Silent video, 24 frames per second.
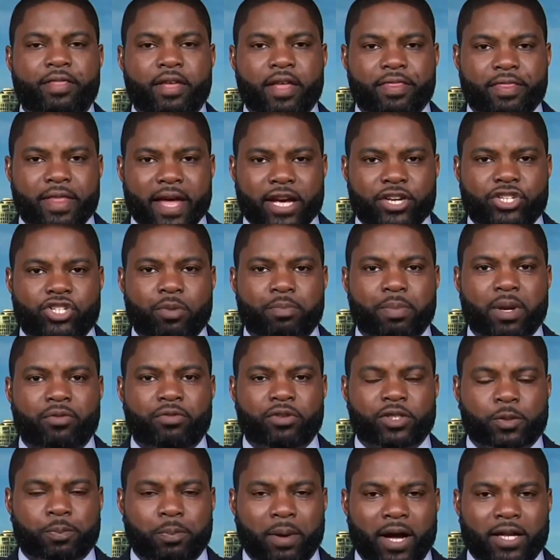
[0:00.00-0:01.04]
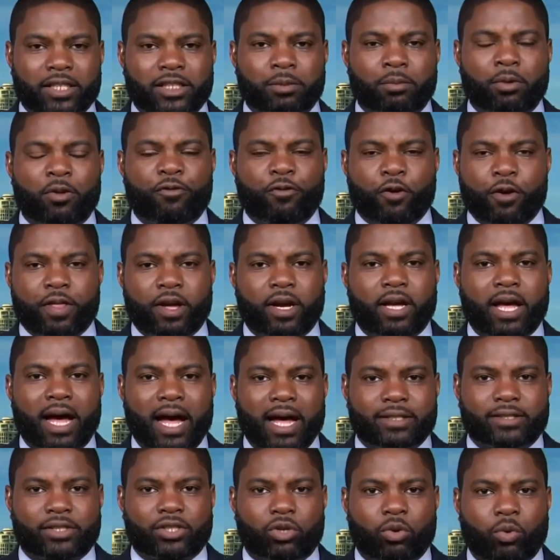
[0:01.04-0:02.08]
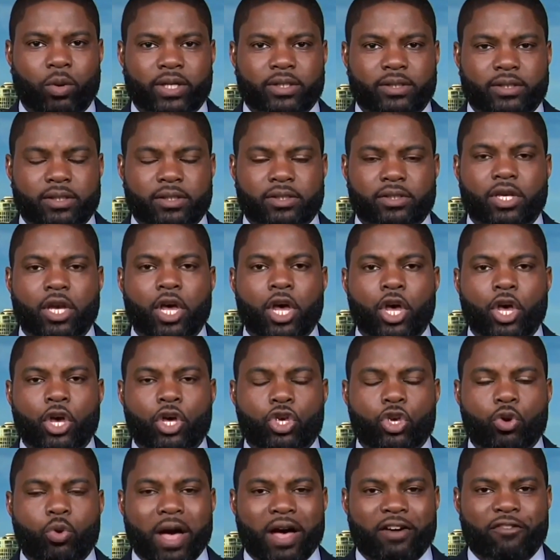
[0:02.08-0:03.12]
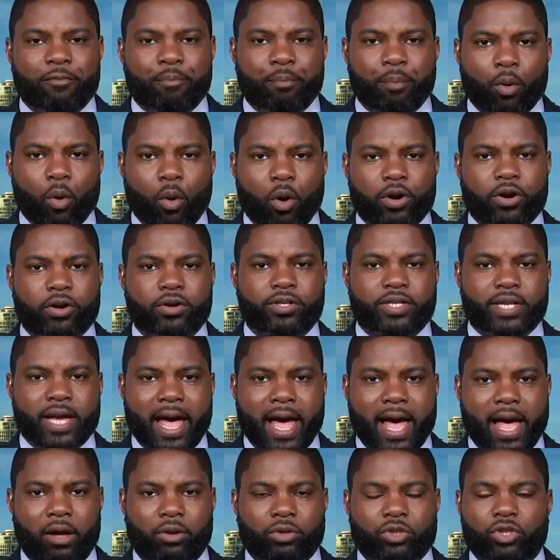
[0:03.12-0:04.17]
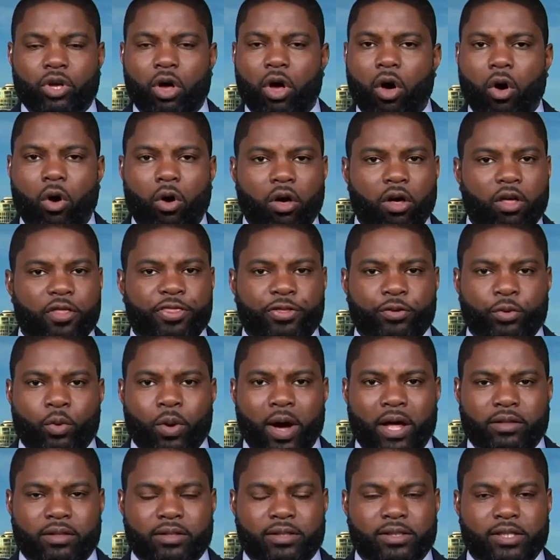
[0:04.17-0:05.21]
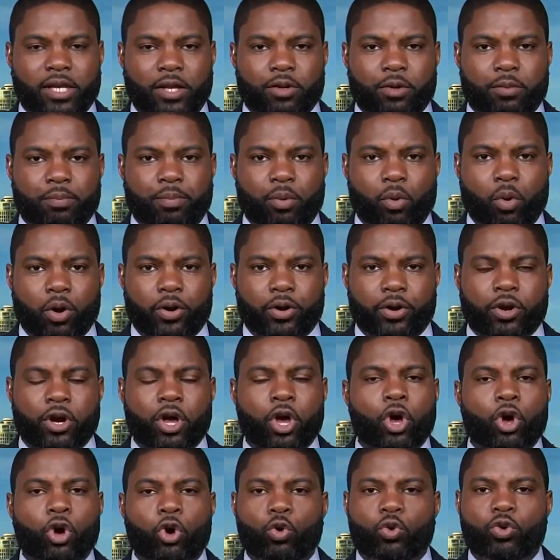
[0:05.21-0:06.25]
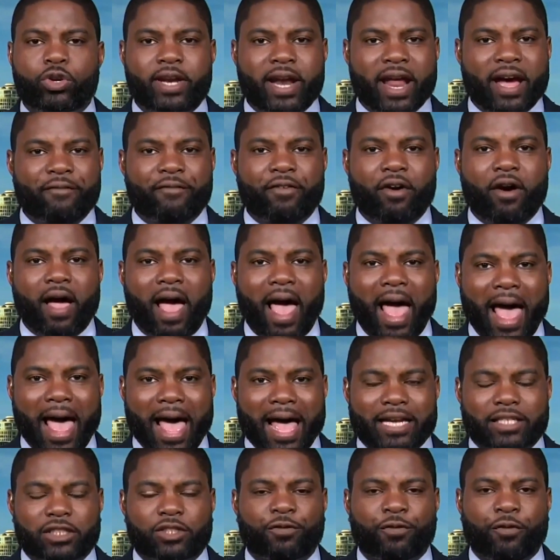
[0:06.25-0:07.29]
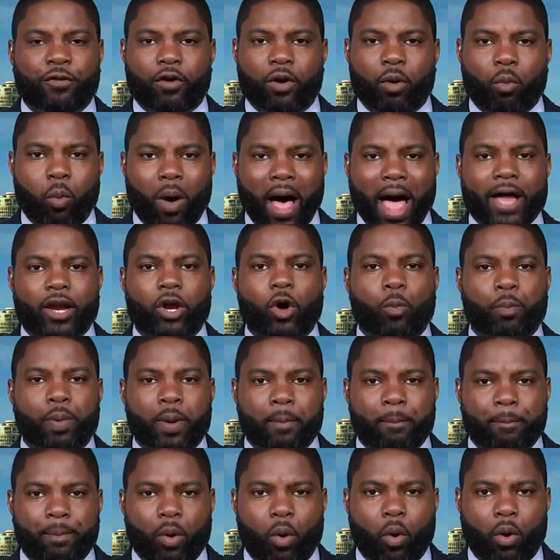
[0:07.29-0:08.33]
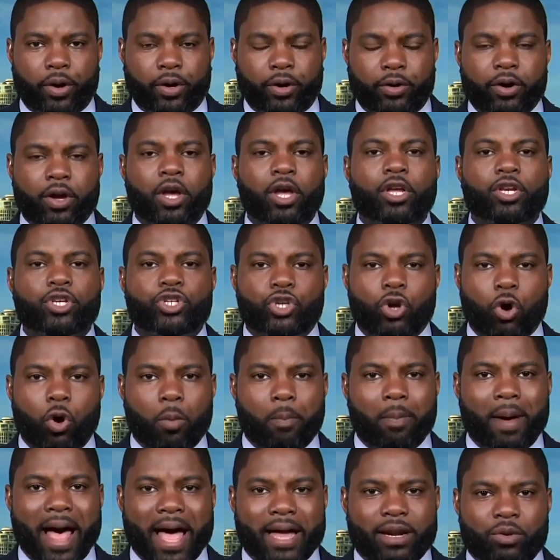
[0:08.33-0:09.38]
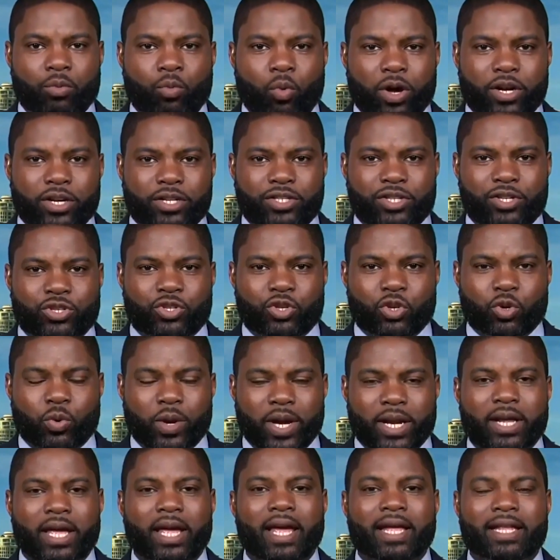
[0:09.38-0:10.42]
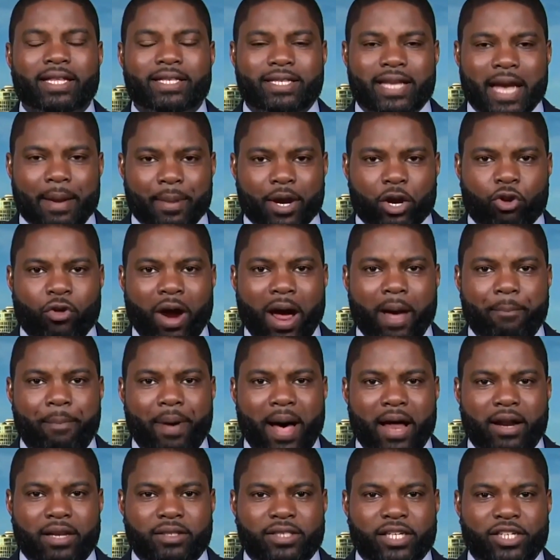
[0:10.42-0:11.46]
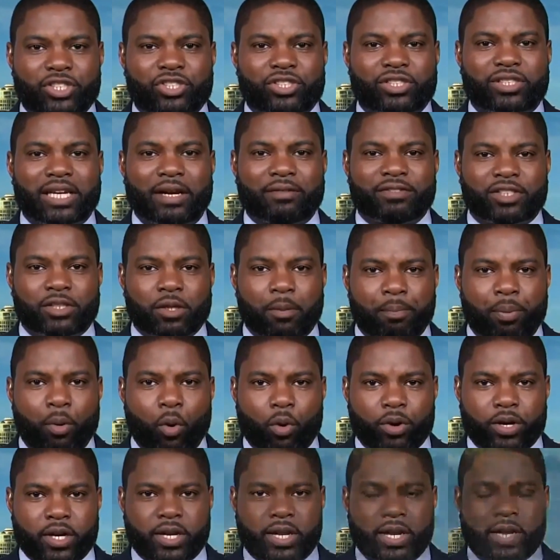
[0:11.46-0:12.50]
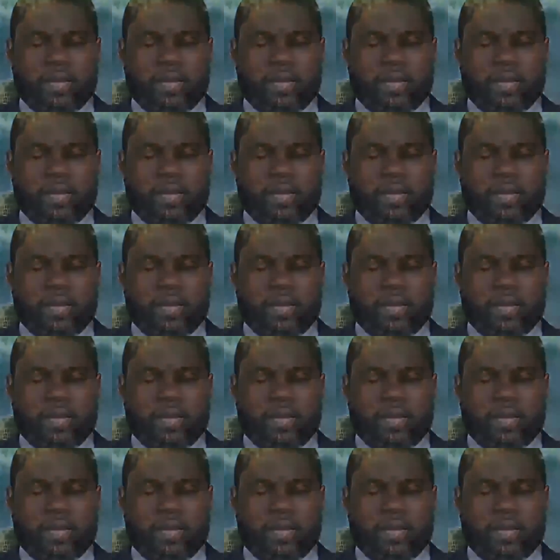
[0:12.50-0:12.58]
then they should be responsible for the consequences. You have border towns all throughout the southern border who never asked for a wide open border. Joe Biden wanted to do it. Democrat politicians have supported